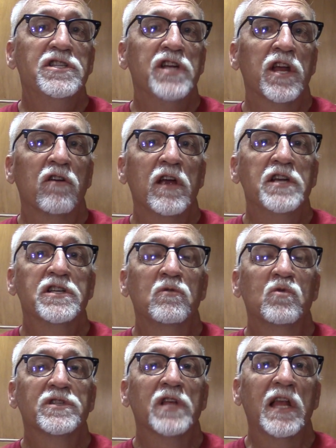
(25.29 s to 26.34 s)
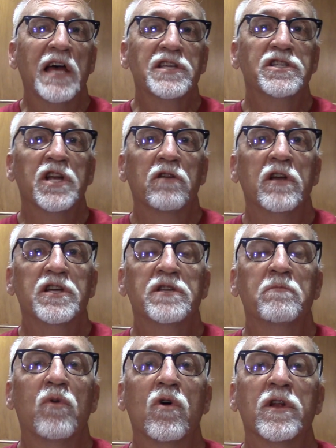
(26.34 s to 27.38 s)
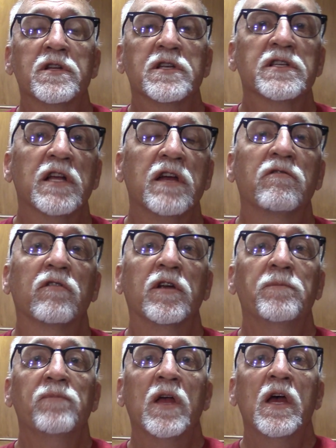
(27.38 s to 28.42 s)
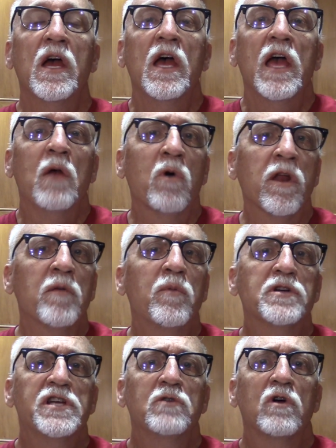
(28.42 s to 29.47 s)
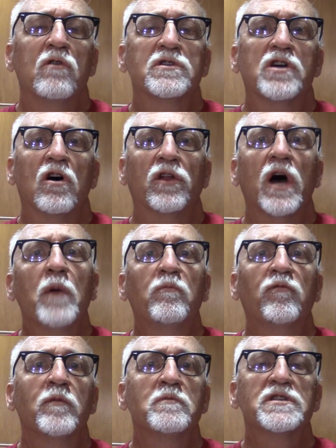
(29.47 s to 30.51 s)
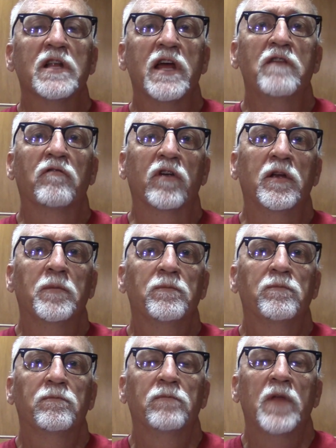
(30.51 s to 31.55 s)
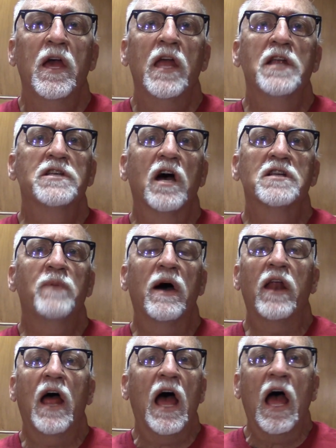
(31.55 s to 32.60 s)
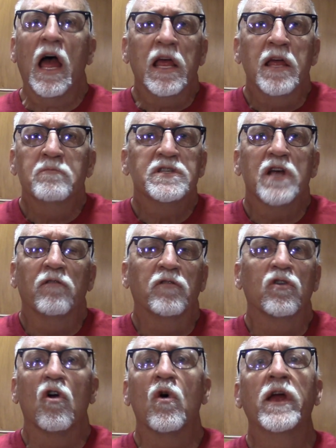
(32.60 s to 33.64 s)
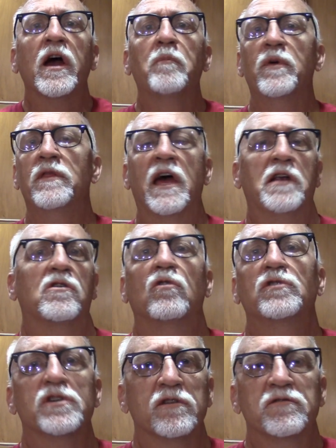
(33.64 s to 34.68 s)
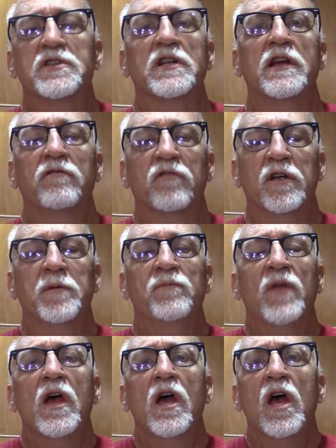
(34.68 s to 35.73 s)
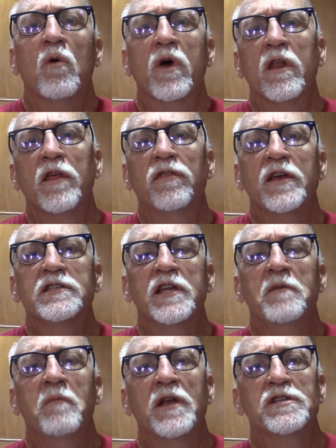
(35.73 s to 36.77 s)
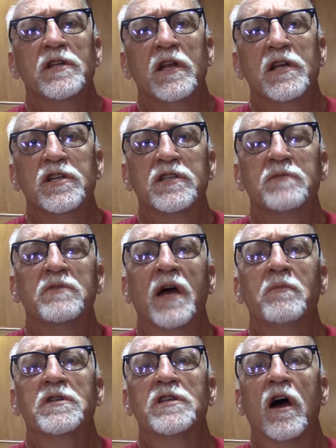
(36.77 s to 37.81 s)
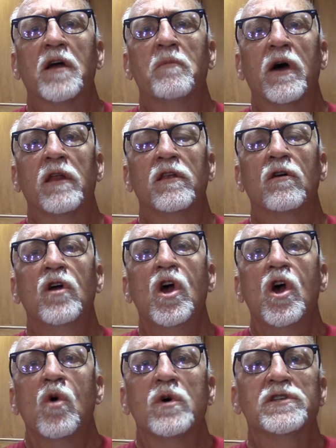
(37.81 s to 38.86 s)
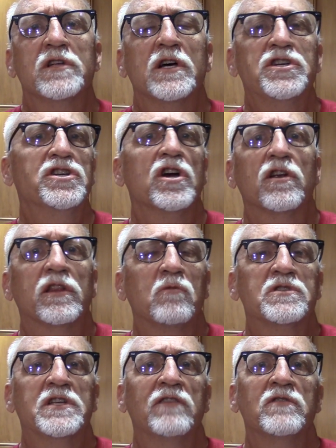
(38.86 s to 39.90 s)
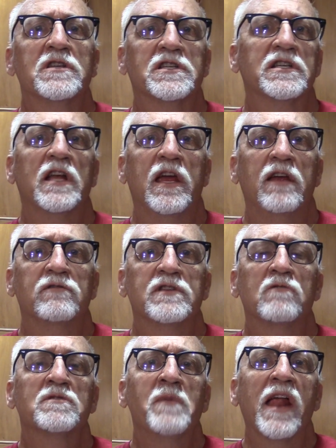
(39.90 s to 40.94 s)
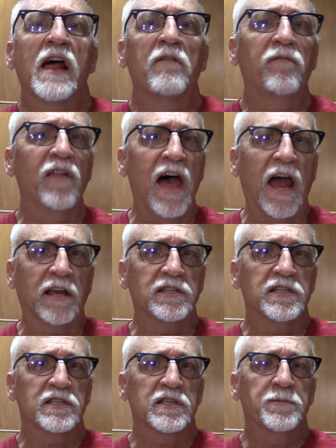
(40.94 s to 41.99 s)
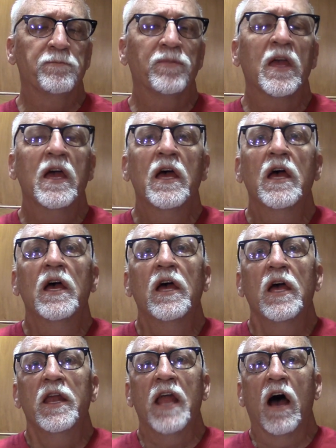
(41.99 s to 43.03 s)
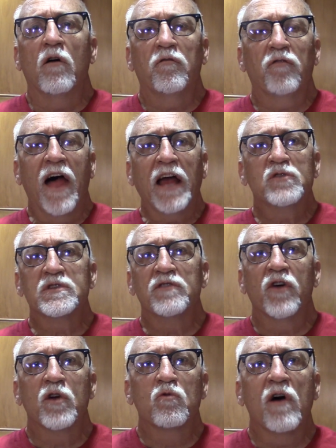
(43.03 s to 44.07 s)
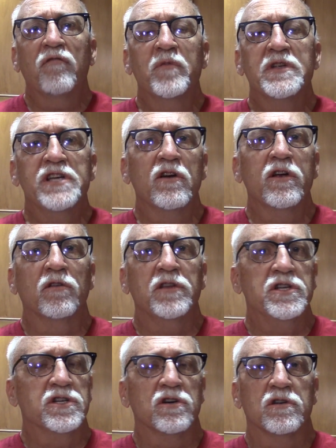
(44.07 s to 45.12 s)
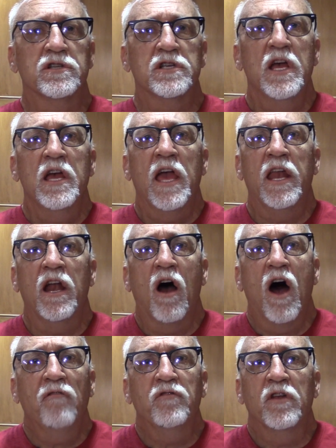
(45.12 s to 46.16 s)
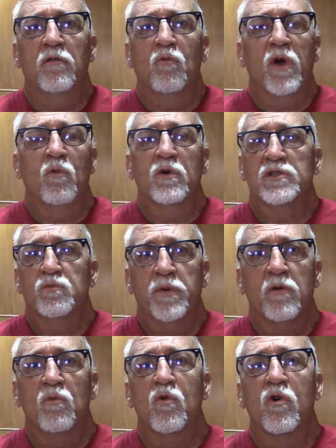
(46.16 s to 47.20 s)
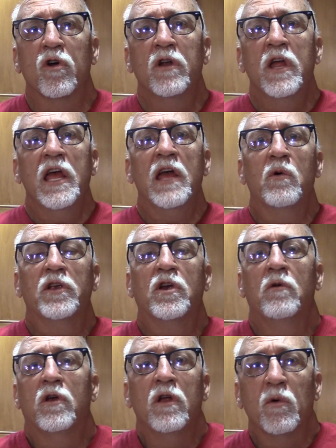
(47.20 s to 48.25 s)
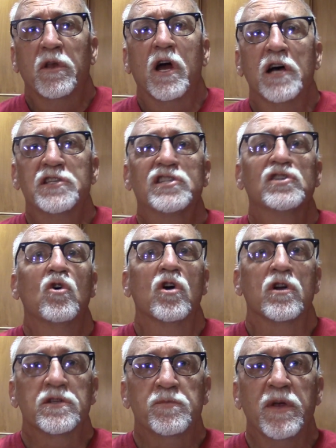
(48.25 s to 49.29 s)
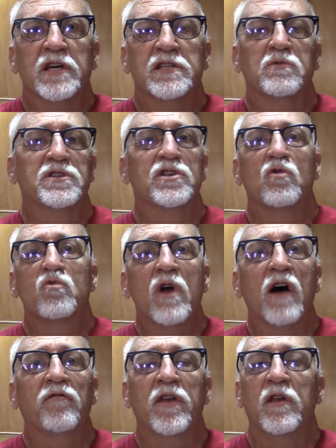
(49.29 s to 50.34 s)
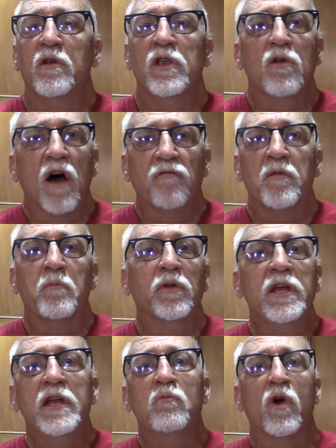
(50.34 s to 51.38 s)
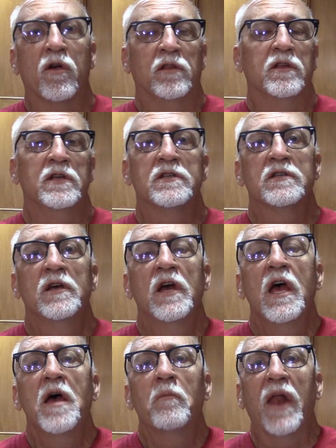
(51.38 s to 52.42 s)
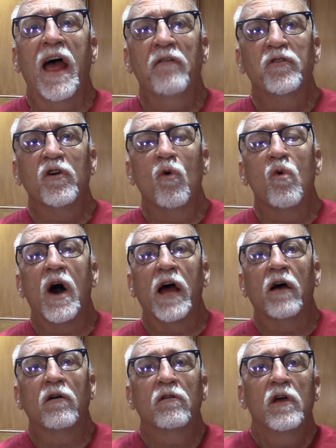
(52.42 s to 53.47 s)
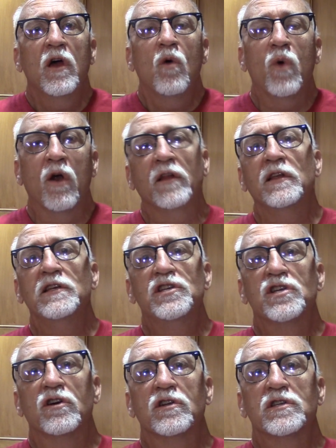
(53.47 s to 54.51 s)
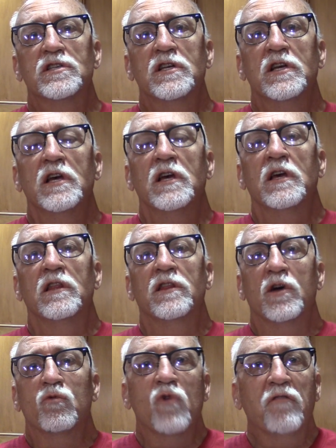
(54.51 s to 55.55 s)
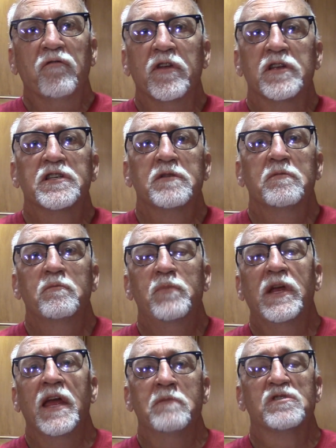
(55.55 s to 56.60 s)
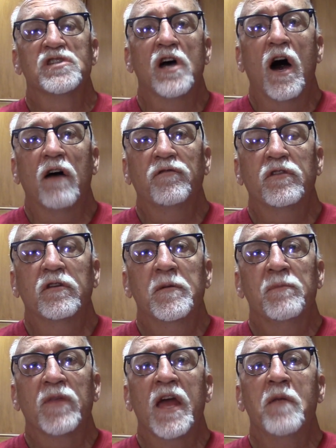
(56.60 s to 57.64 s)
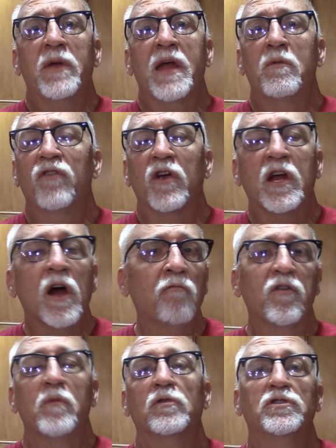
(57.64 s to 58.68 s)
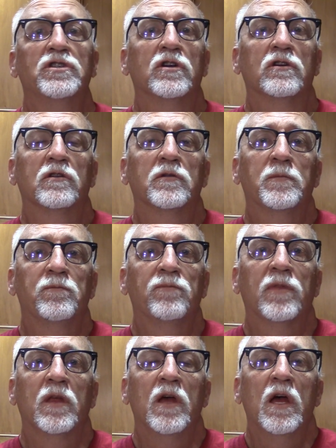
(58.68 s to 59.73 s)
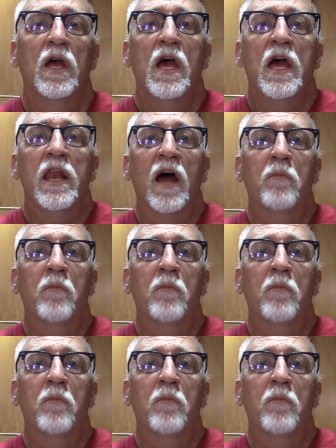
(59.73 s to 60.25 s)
generation was the last generation born into slavery. And one of the books he wrote was called Up from Slavery. And it talked about himself growing up in that culture of slavery. And one of the things that he mentioned, and he took some time to talk about in there, was a shirt that was given to slaves, and it was made out of flax. Now, flax was a very rough material, these shirts, and it often, when it was being worn, it would, it would cause sores because it was so rough, and you'd often bleed wearing these. But after a while, wearing these shirts, the roughness became soft and it became a very comfortable shirt. Now,